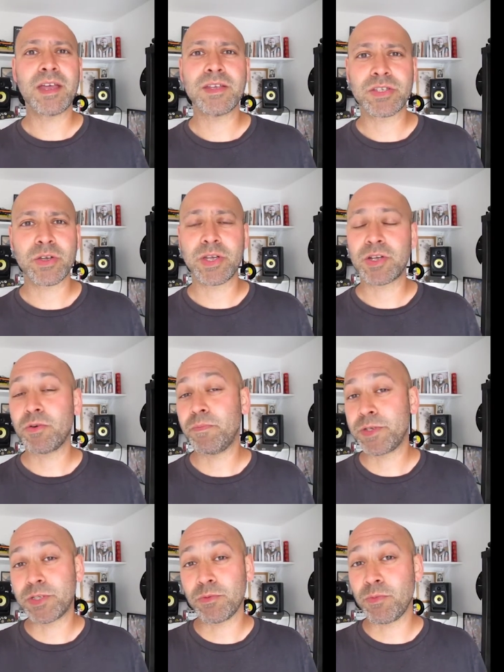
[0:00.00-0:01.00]
So it could
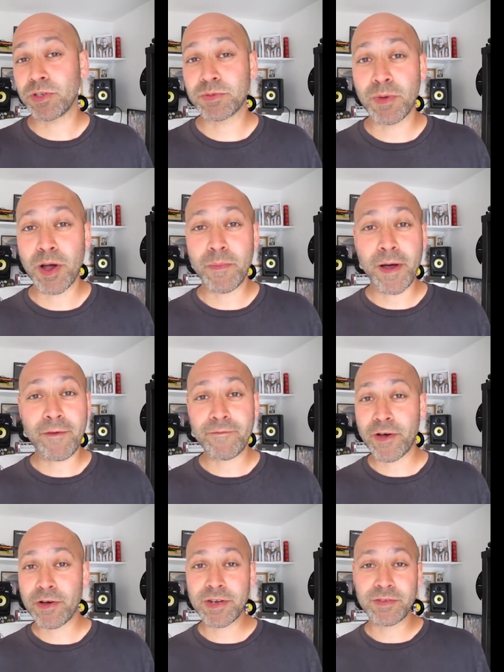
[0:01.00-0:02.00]
be someone's mobile
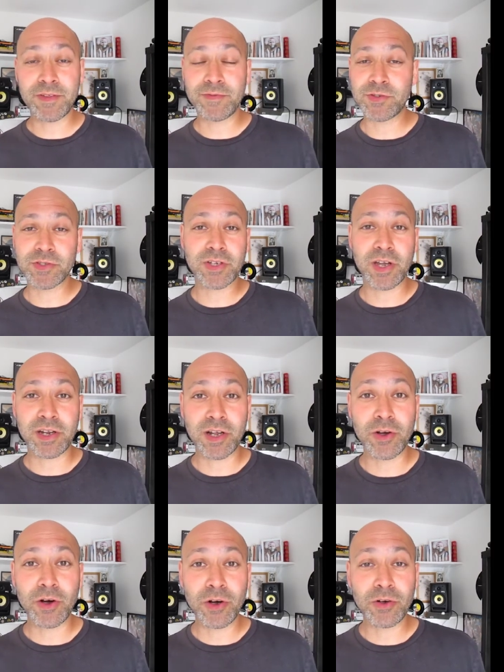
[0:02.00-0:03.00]
phone if they've just got a
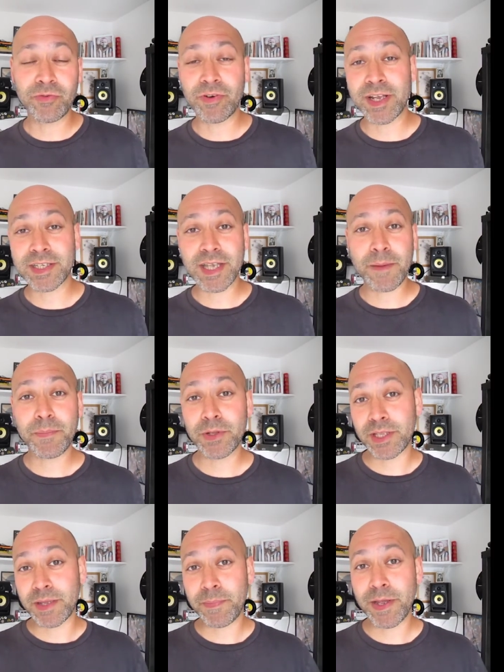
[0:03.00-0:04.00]
call, for example,
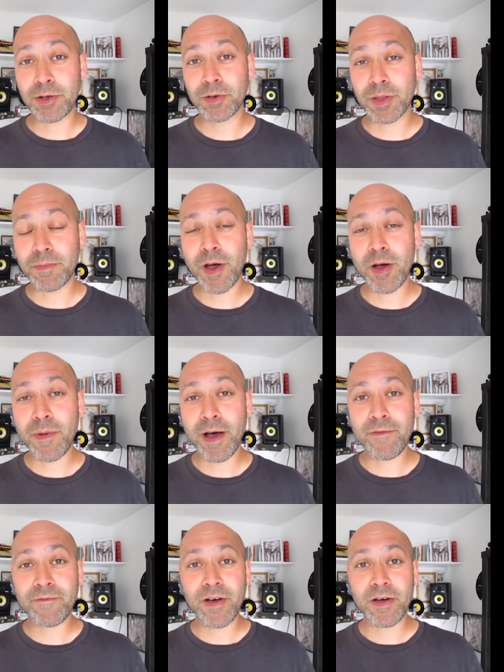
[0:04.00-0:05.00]
and they pick up the
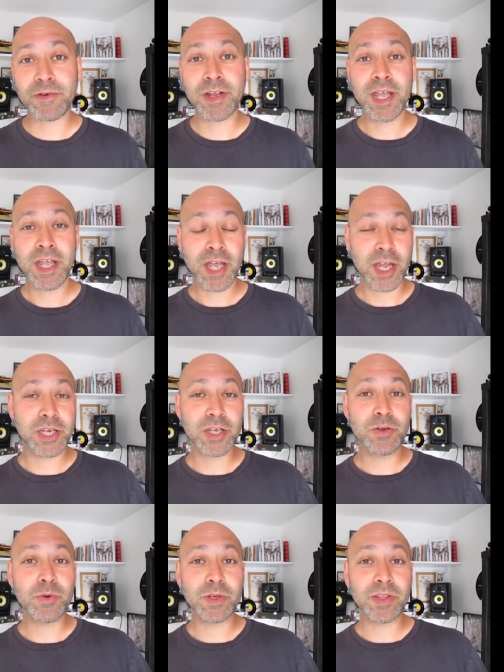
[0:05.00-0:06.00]
mobile phone, and
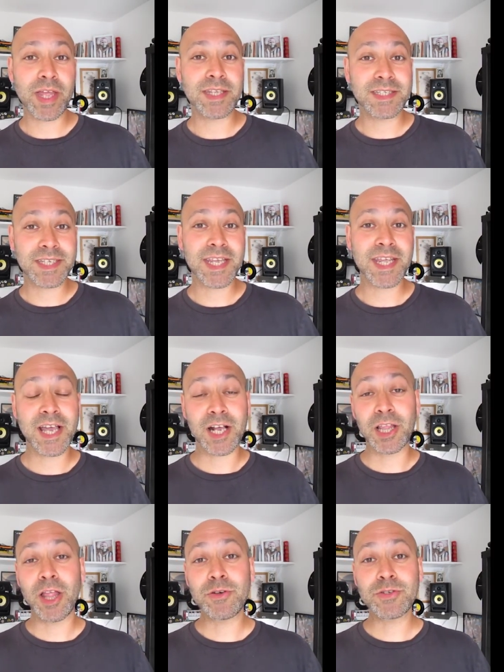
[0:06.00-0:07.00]
you will then see a
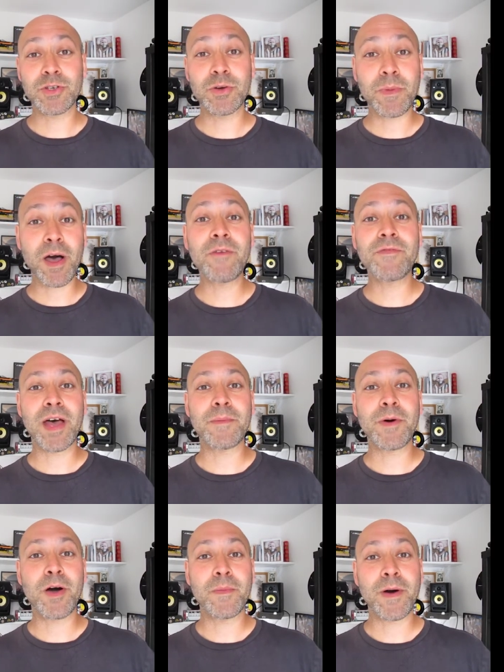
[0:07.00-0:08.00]
close-up of that
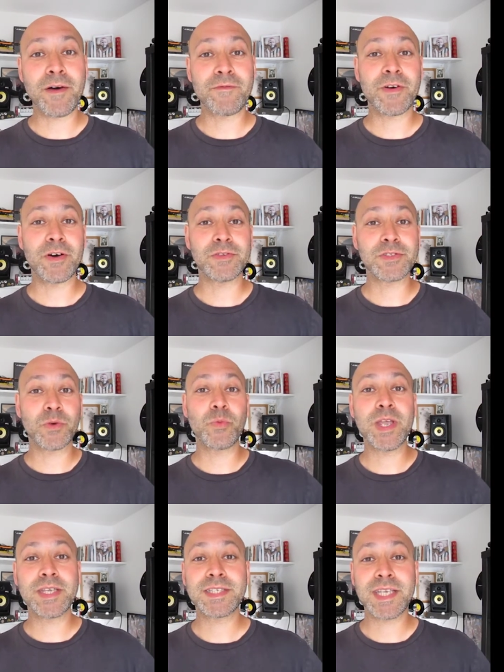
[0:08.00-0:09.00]
mobile phone, so
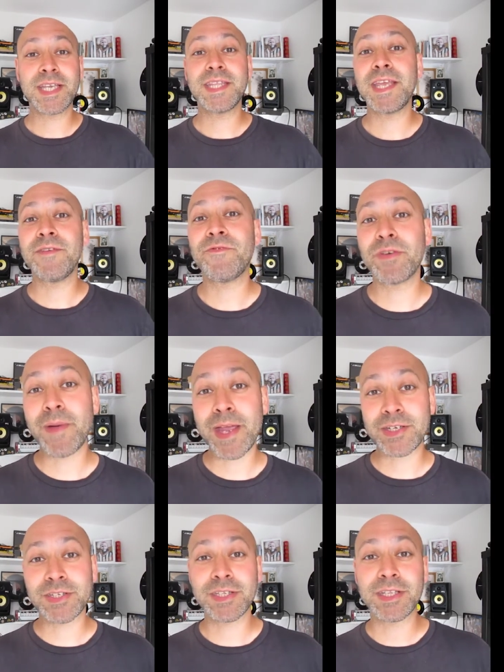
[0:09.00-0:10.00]
we're seeing the
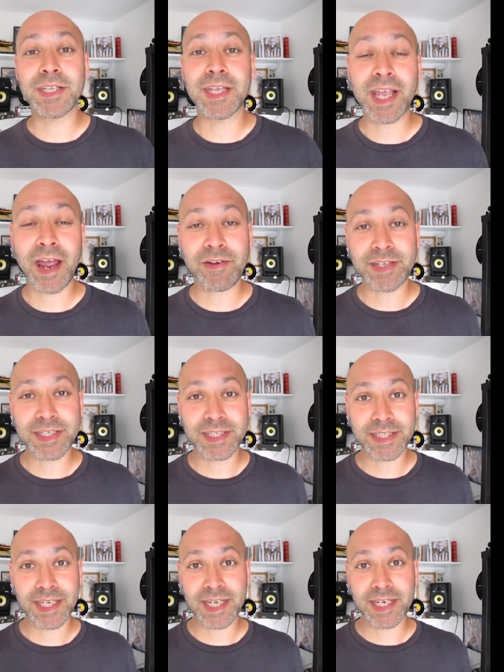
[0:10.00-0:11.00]
information that the character's
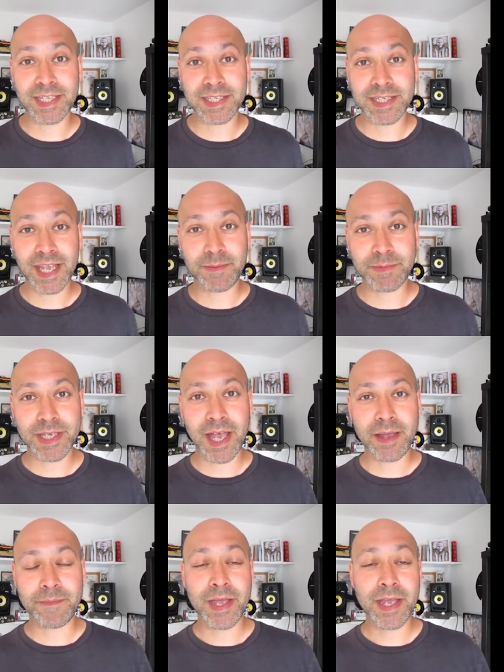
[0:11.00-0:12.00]
seeing at the same time.